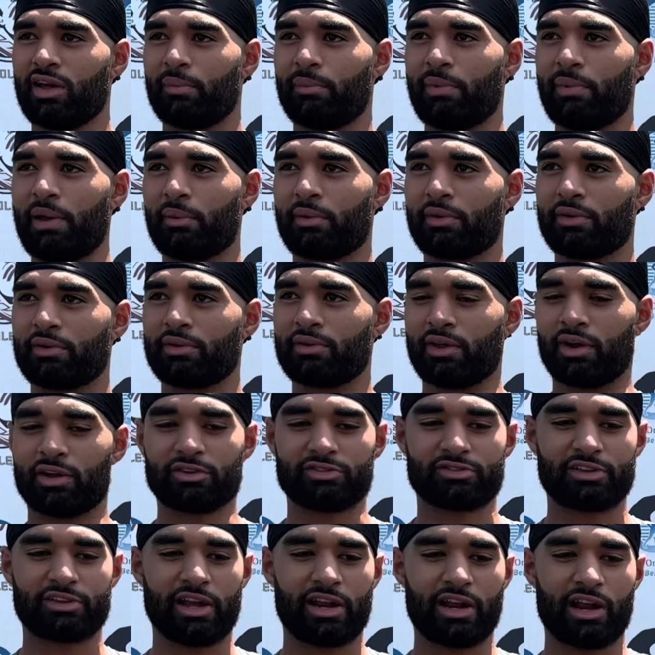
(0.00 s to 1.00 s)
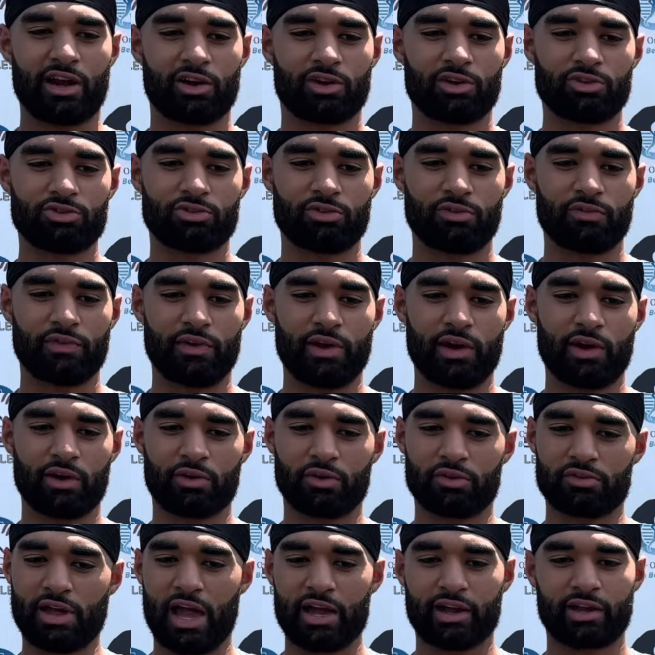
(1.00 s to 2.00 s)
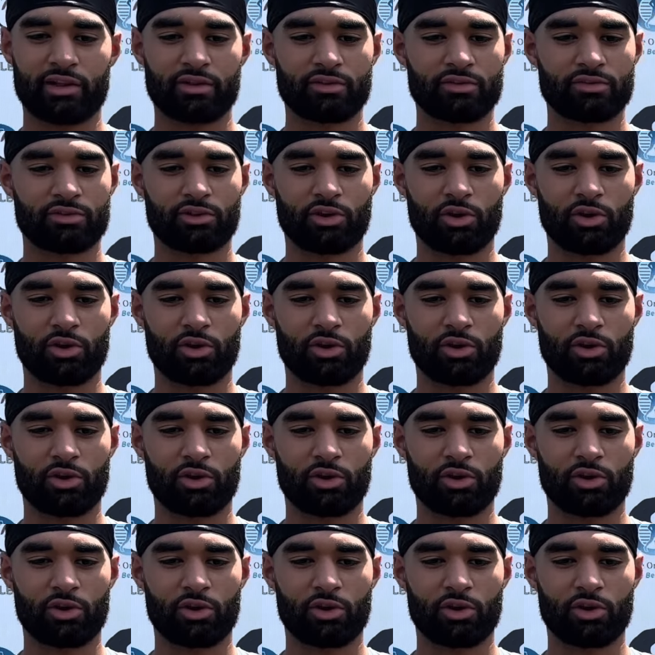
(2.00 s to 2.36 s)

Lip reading: be able to understand how Coach Norvell, Coach Atkins,